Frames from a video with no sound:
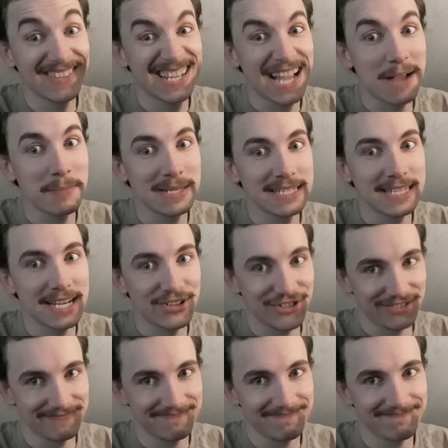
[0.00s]

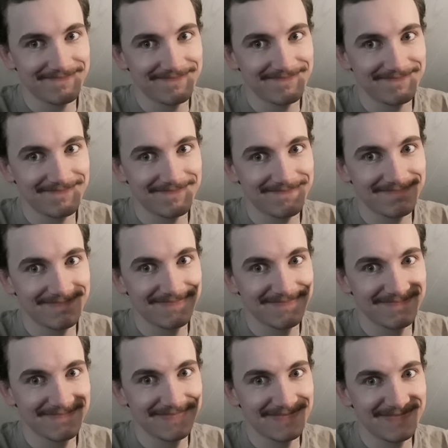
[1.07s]
compensation
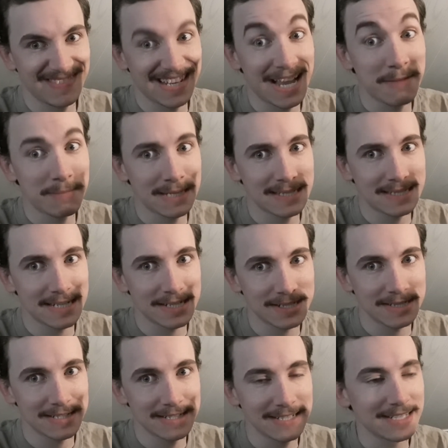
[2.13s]

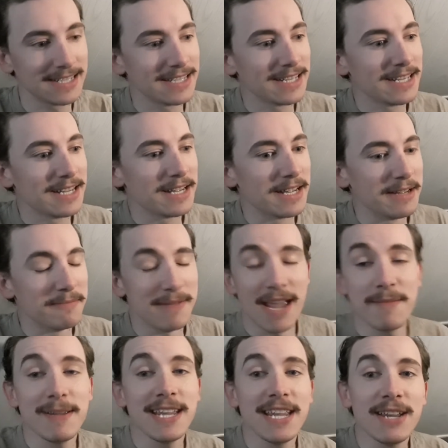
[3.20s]
compensation.
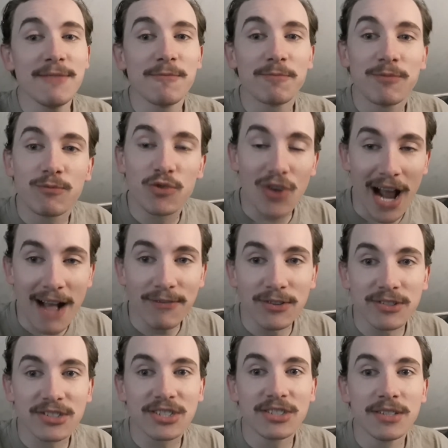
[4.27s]
Maybe he
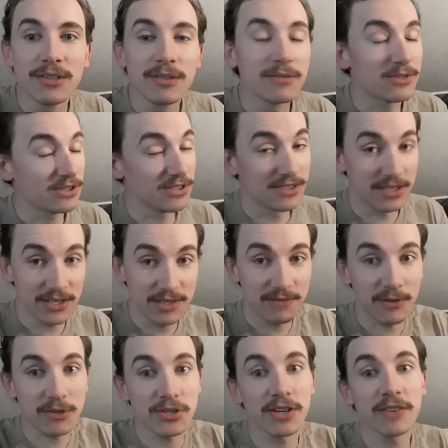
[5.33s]
travels to the to this
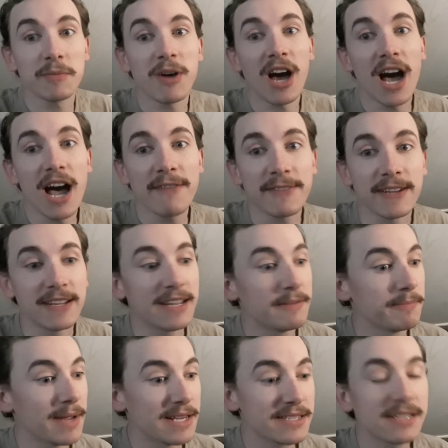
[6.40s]
version of the Mojave
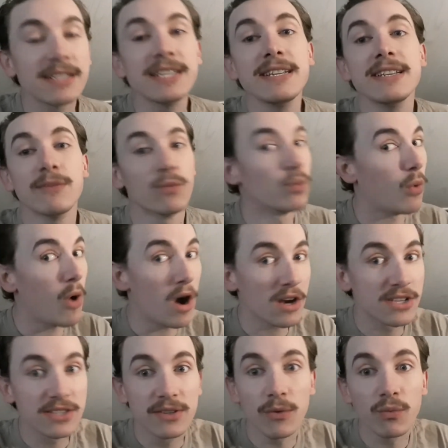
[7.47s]
and basically
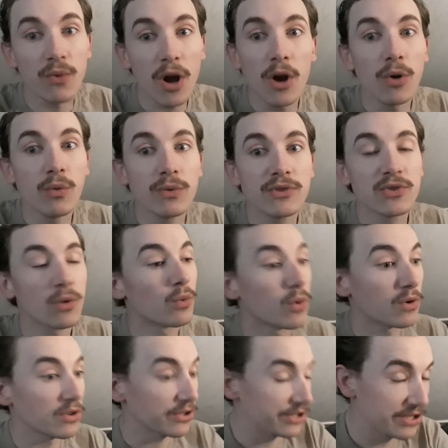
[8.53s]
walks the roads
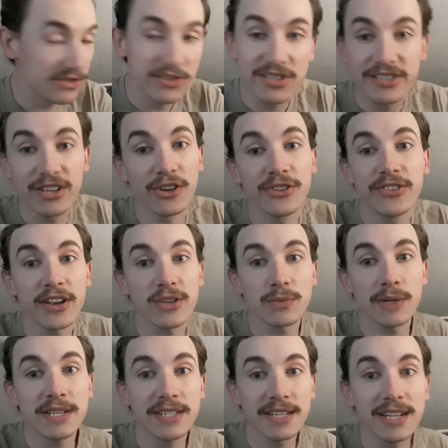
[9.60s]
or still does
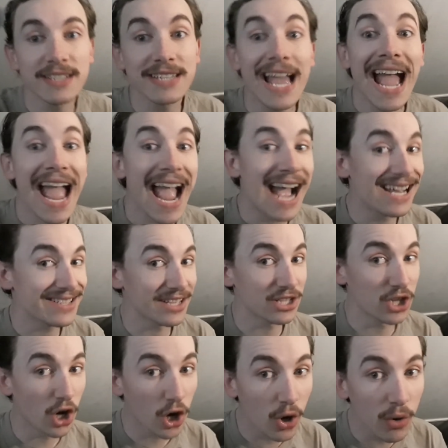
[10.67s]
what he does as a
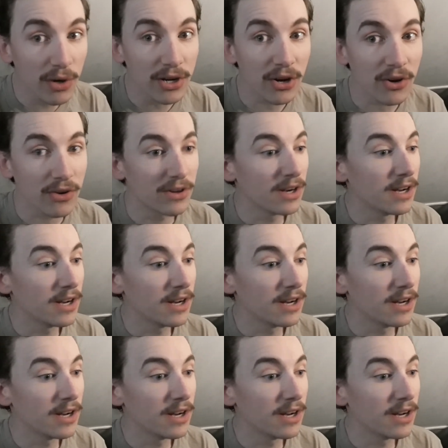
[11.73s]
courier.